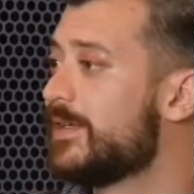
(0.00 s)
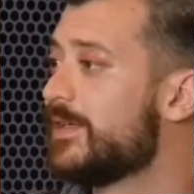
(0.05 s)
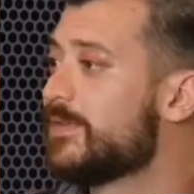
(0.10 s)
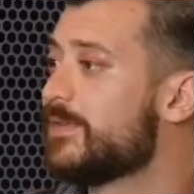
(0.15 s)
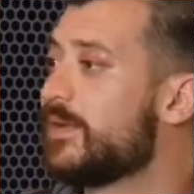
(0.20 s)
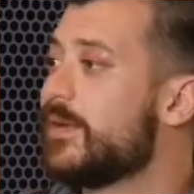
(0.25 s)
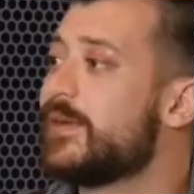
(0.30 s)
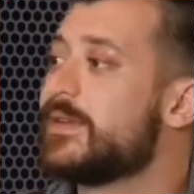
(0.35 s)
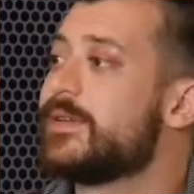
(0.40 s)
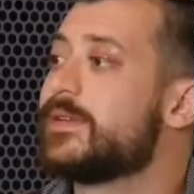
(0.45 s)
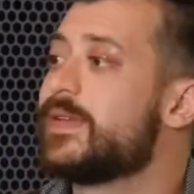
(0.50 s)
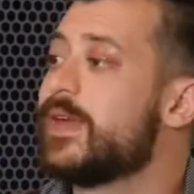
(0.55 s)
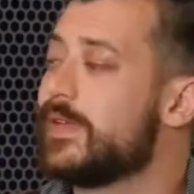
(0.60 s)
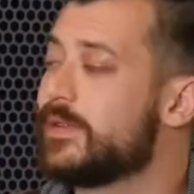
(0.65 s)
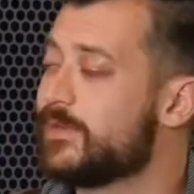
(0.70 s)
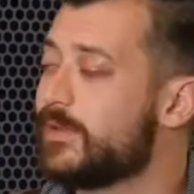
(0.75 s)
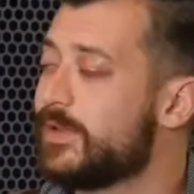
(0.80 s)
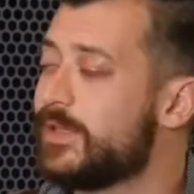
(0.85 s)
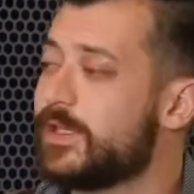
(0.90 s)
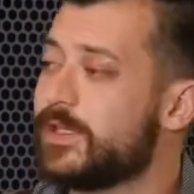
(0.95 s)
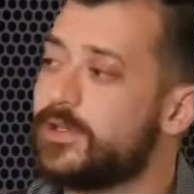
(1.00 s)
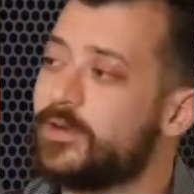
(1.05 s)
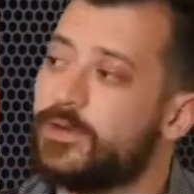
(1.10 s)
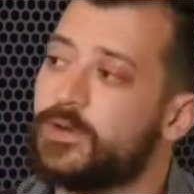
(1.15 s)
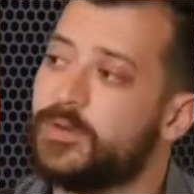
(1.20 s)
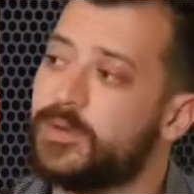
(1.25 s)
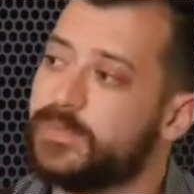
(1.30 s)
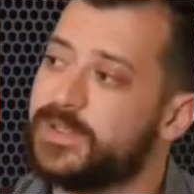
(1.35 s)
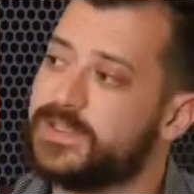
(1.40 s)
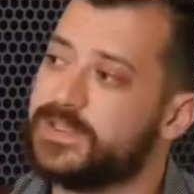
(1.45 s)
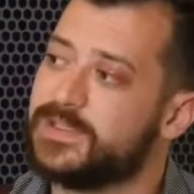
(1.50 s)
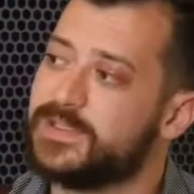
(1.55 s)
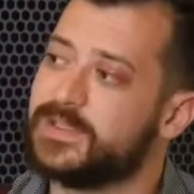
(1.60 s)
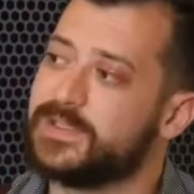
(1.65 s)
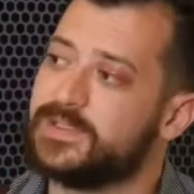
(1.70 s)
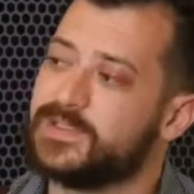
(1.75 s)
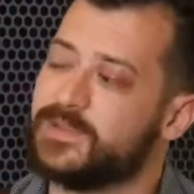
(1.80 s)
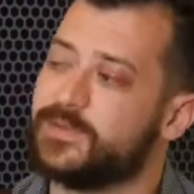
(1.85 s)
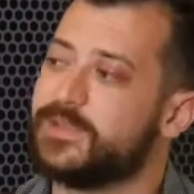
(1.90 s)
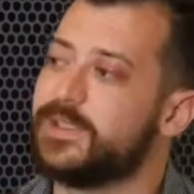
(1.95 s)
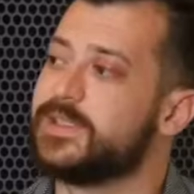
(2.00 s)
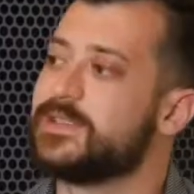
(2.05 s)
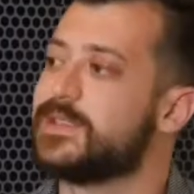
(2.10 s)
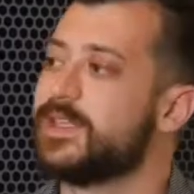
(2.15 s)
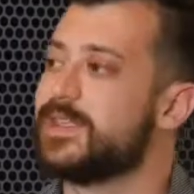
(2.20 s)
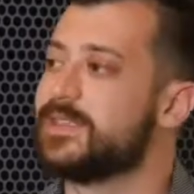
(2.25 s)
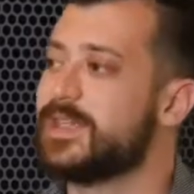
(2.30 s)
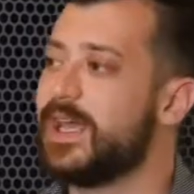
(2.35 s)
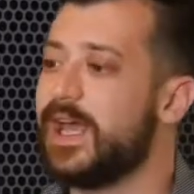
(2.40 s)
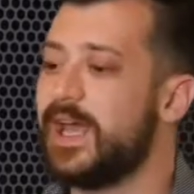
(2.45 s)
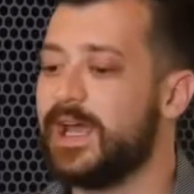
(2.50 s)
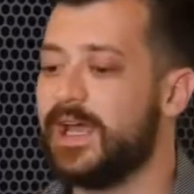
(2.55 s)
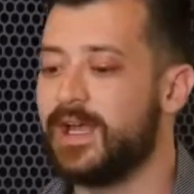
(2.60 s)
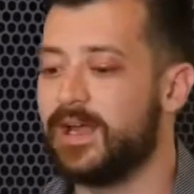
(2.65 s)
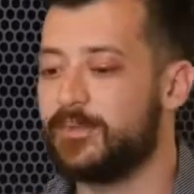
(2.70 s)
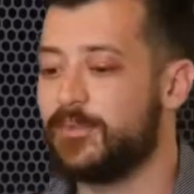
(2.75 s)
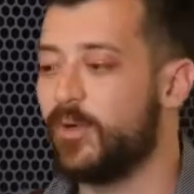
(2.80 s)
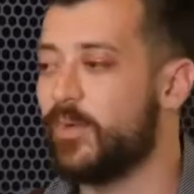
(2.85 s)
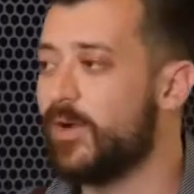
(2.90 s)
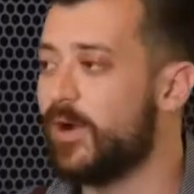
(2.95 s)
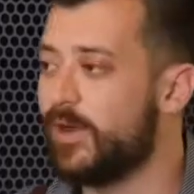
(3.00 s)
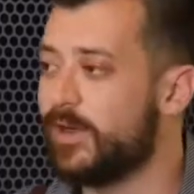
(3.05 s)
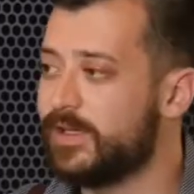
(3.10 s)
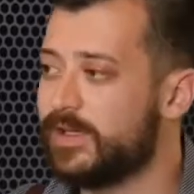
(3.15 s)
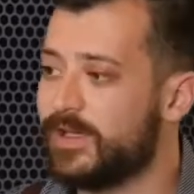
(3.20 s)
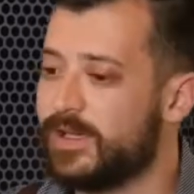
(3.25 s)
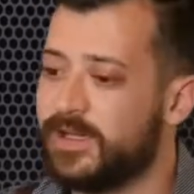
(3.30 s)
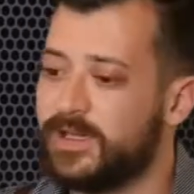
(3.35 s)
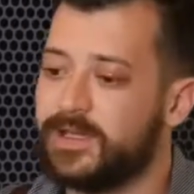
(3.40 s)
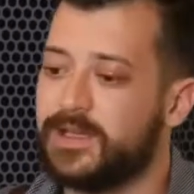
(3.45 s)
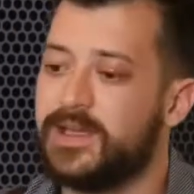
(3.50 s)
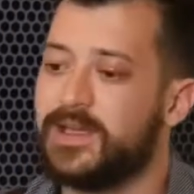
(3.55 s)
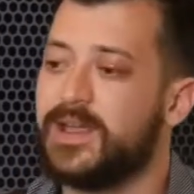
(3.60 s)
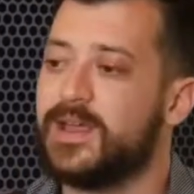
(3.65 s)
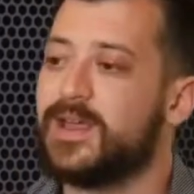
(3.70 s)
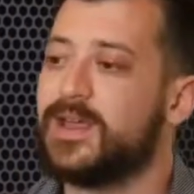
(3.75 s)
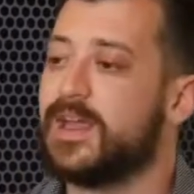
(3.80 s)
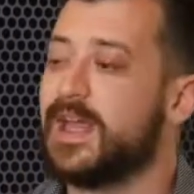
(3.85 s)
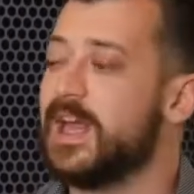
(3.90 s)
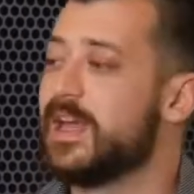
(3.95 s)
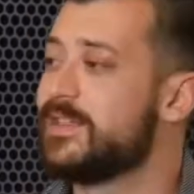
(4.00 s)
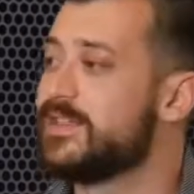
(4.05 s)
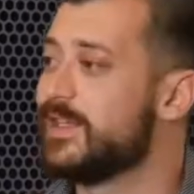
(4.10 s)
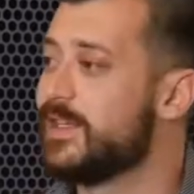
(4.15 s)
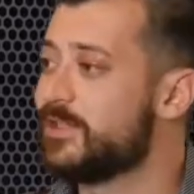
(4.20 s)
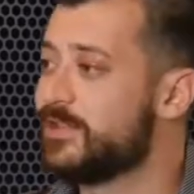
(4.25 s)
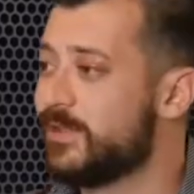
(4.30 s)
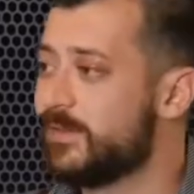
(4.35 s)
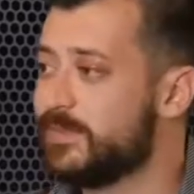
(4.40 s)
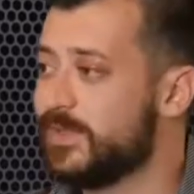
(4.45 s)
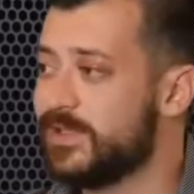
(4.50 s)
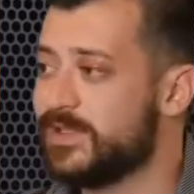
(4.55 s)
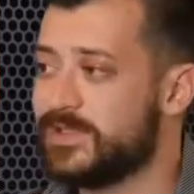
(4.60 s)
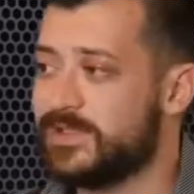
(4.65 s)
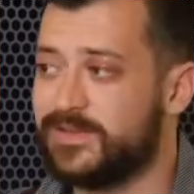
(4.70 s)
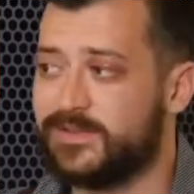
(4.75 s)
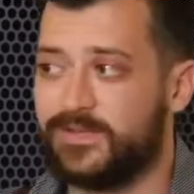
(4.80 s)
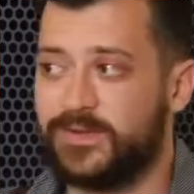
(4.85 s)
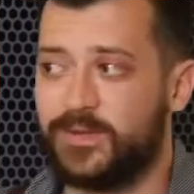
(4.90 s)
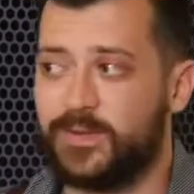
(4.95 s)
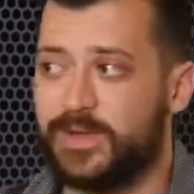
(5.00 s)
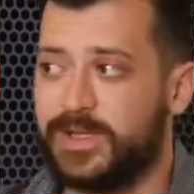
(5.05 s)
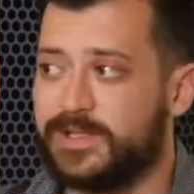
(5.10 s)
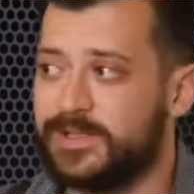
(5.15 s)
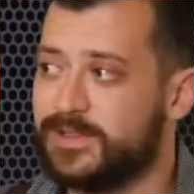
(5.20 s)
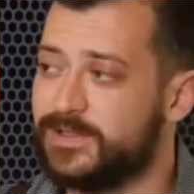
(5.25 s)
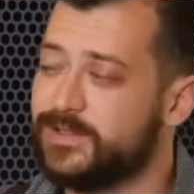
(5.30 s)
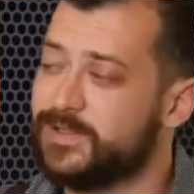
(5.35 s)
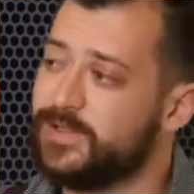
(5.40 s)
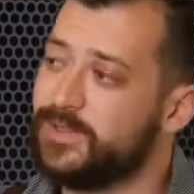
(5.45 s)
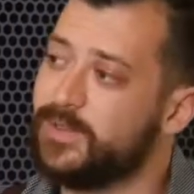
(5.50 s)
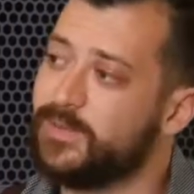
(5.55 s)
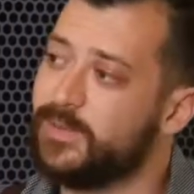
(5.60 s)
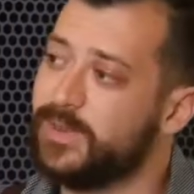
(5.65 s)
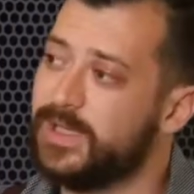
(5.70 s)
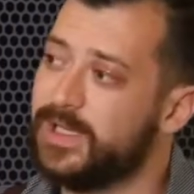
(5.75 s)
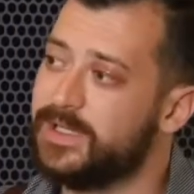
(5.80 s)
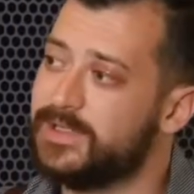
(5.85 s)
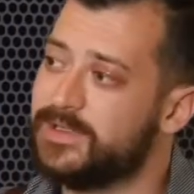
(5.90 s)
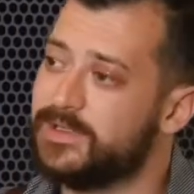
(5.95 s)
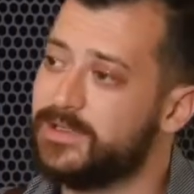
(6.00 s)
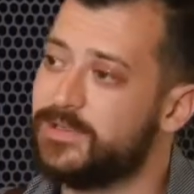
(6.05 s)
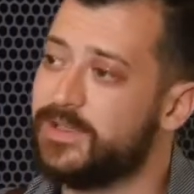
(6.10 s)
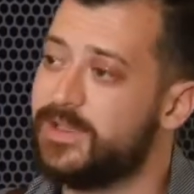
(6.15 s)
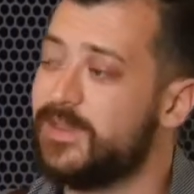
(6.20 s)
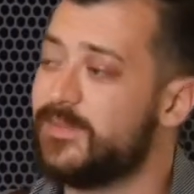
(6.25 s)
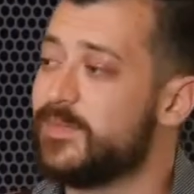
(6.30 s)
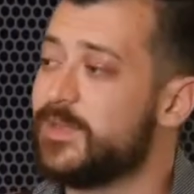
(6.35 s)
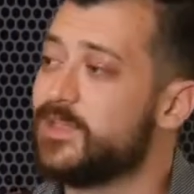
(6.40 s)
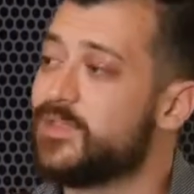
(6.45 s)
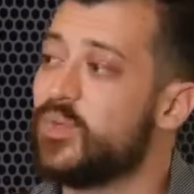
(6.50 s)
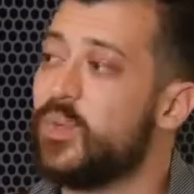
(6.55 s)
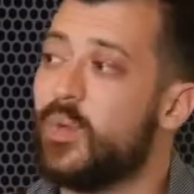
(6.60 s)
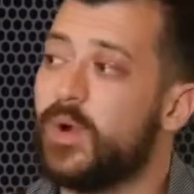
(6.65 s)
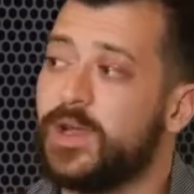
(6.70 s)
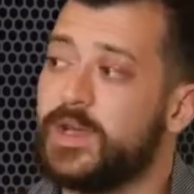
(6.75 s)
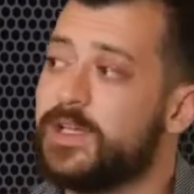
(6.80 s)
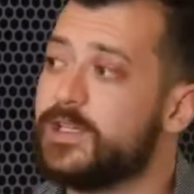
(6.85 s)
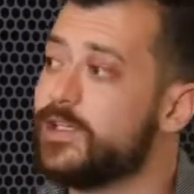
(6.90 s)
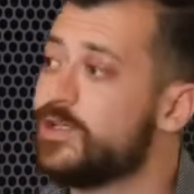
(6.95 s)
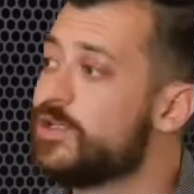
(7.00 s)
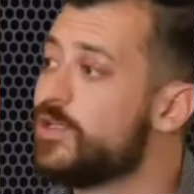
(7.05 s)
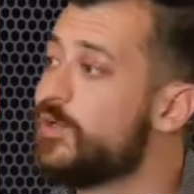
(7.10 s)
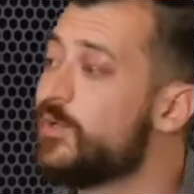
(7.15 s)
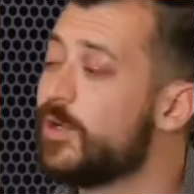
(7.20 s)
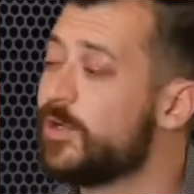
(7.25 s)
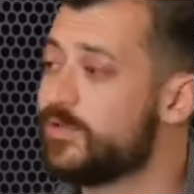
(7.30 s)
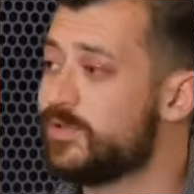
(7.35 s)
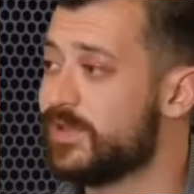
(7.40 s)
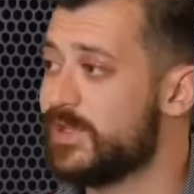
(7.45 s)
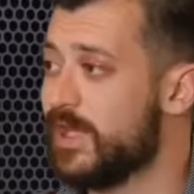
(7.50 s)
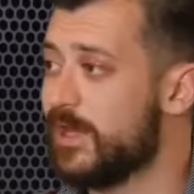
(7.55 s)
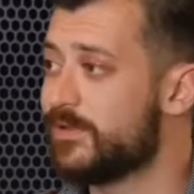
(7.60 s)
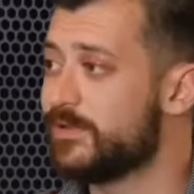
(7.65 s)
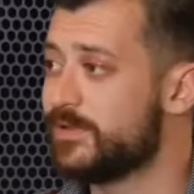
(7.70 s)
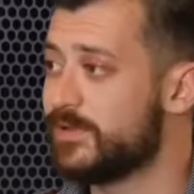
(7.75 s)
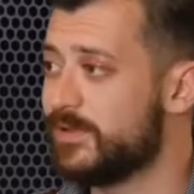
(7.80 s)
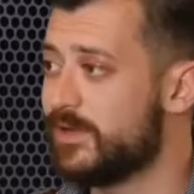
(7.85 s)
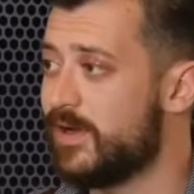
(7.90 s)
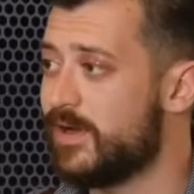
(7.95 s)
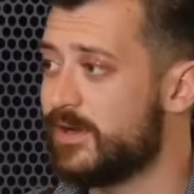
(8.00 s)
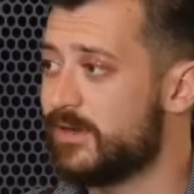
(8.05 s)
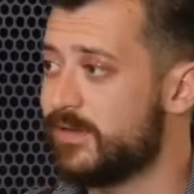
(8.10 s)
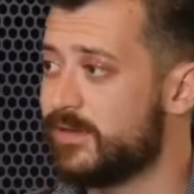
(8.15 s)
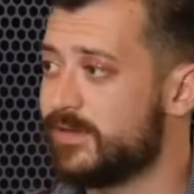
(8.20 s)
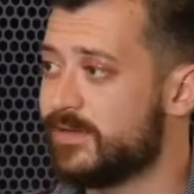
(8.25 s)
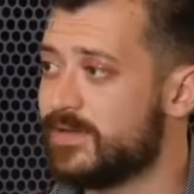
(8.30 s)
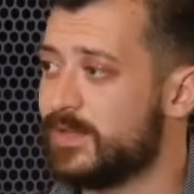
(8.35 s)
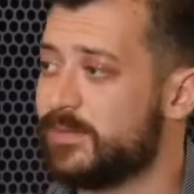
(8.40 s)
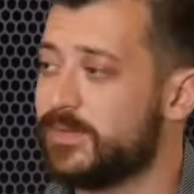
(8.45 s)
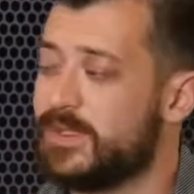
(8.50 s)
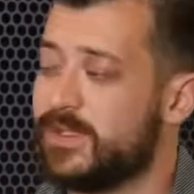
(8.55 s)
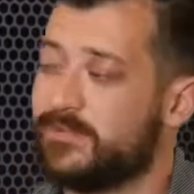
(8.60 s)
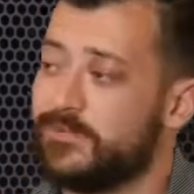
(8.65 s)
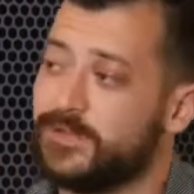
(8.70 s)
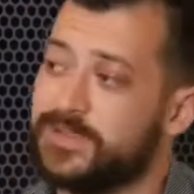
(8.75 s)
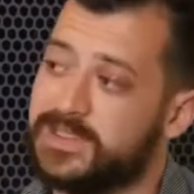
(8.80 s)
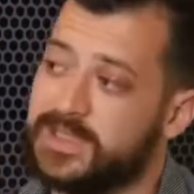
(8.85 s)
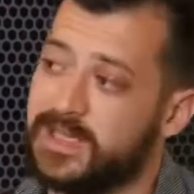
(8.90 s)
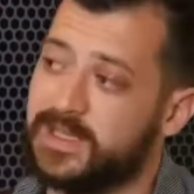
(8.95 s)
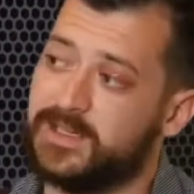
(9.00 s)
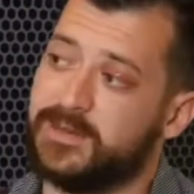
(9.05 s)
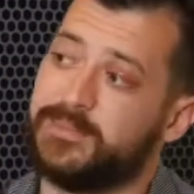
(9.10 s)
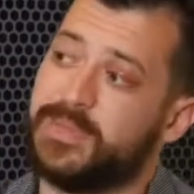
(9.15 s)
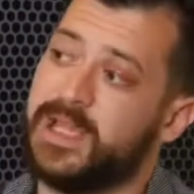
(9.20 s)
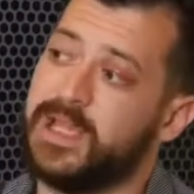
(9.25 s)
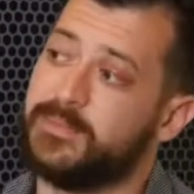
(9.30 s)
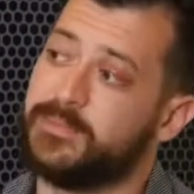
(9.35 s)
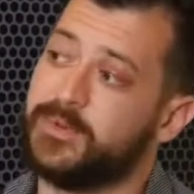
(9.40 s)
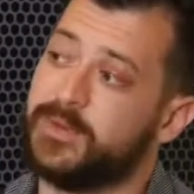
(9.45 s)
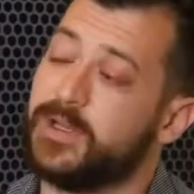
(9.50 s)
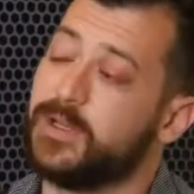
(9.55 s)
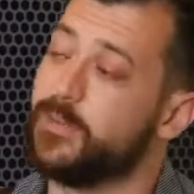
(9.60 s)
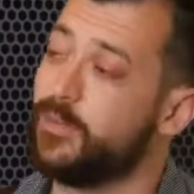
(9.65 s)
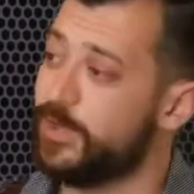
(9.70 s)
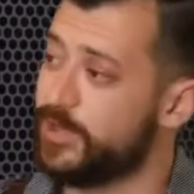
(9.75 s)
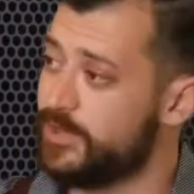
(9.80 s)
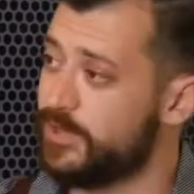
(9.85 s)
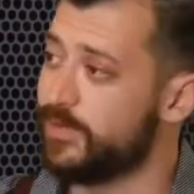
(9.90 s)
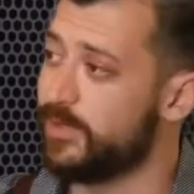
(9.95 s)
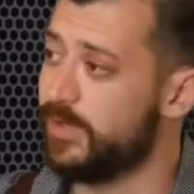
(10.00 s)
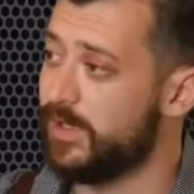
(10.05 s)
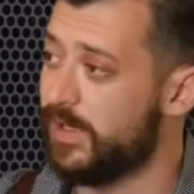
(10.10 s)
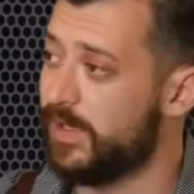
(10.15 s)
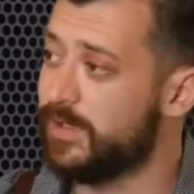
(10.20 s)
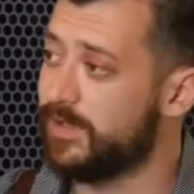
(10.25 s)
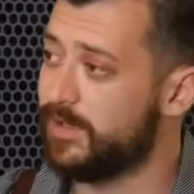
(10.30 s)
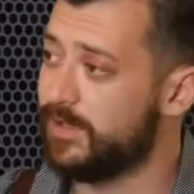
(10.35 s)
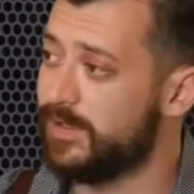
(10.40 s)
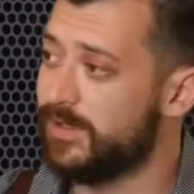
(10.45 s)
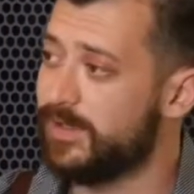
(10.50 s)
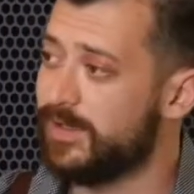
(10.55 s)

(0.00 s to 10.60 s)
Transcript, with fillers: So I'm, yeah, so I'm like a normal business consultant that says, hey, I'm gonna walk in, assess your business for a week to two weeks, you give me twenty to two hundred thousand dollars, I'm gonna give you a stack of paper and wish you luck.